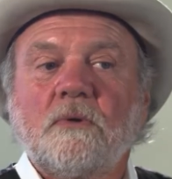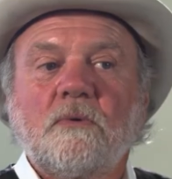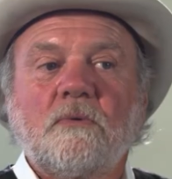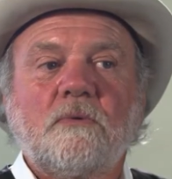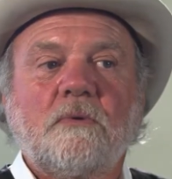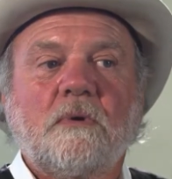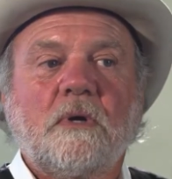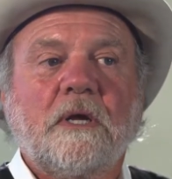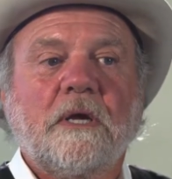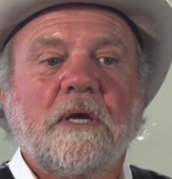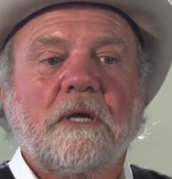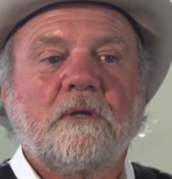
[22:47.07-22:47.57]

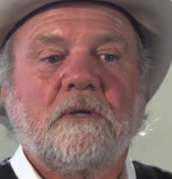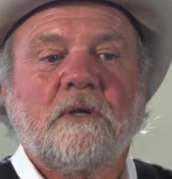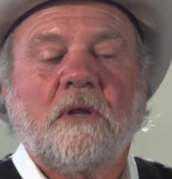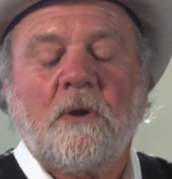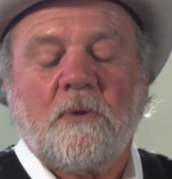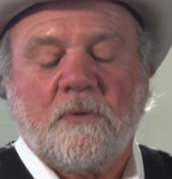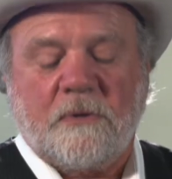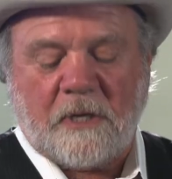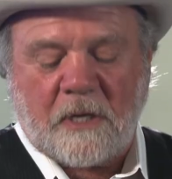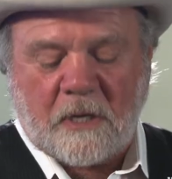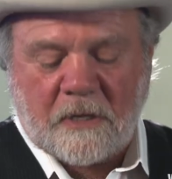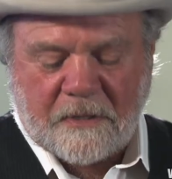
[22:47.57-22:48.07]
Right.
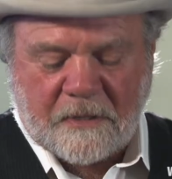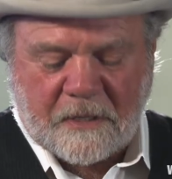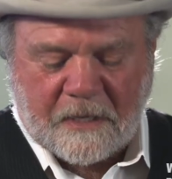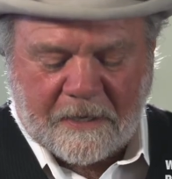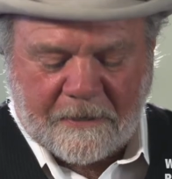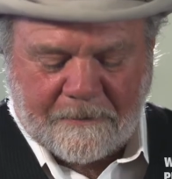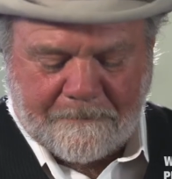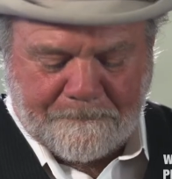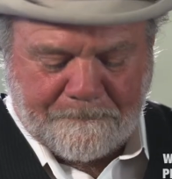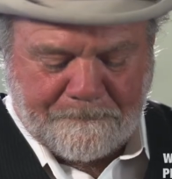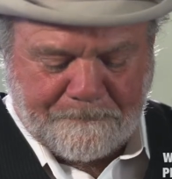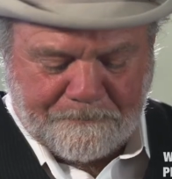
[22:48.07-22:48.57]

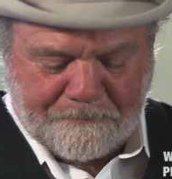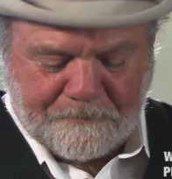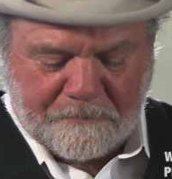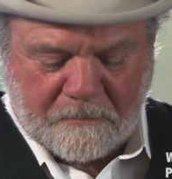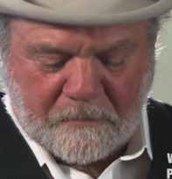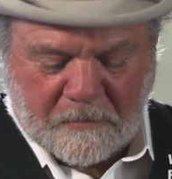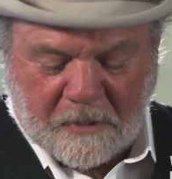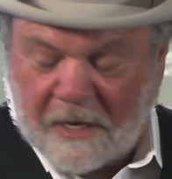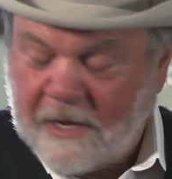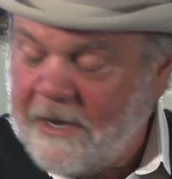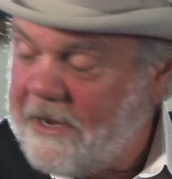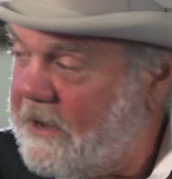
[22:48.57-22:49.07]
No,
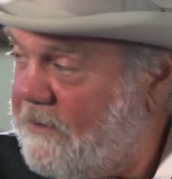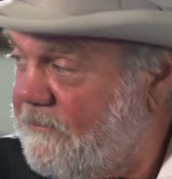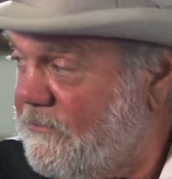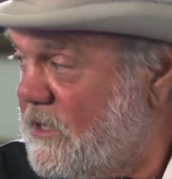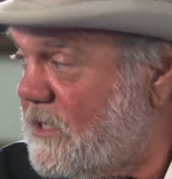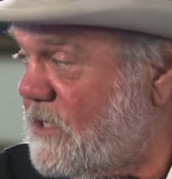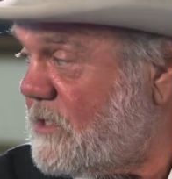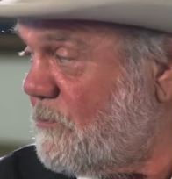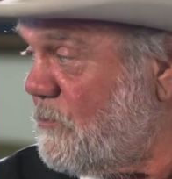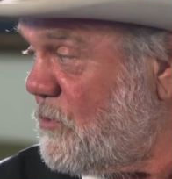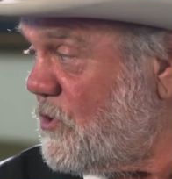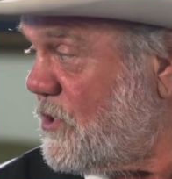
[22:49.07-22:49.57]
I have
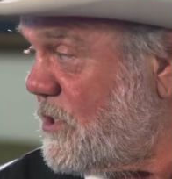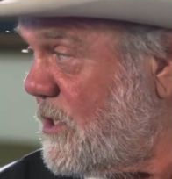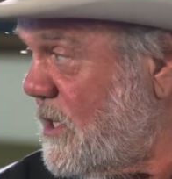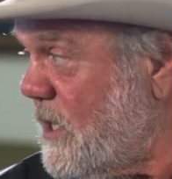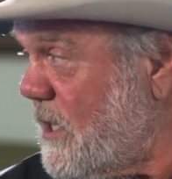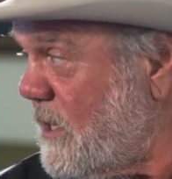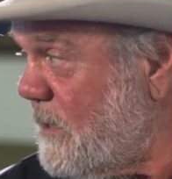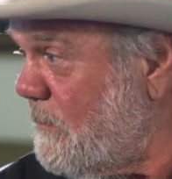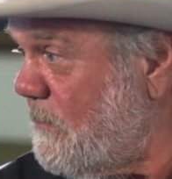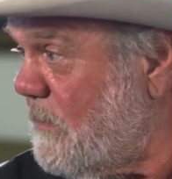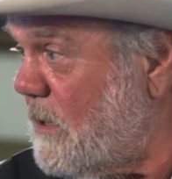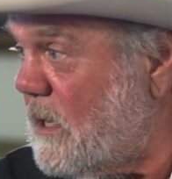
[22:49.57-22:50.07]
this
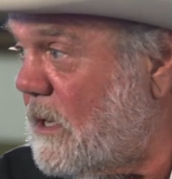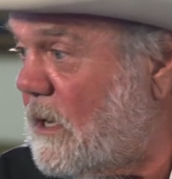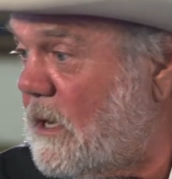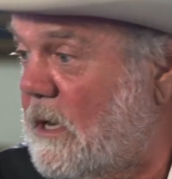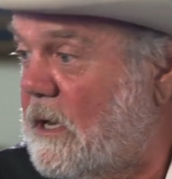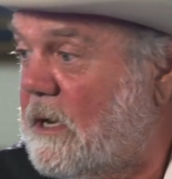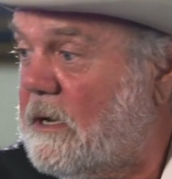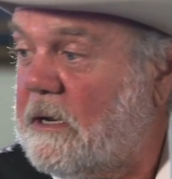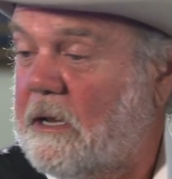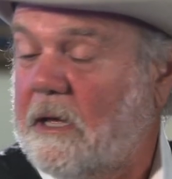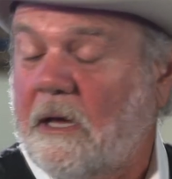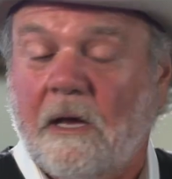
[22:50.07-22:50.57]
machine,
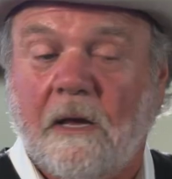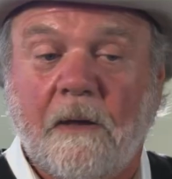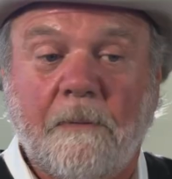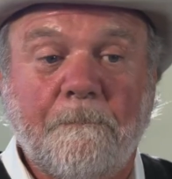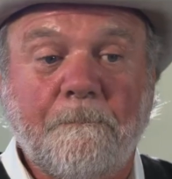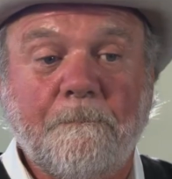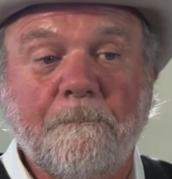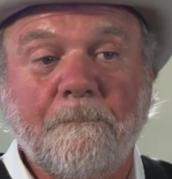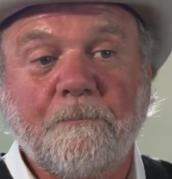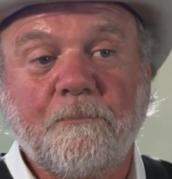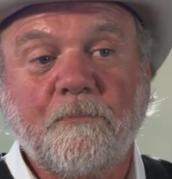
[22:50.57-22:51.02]
and I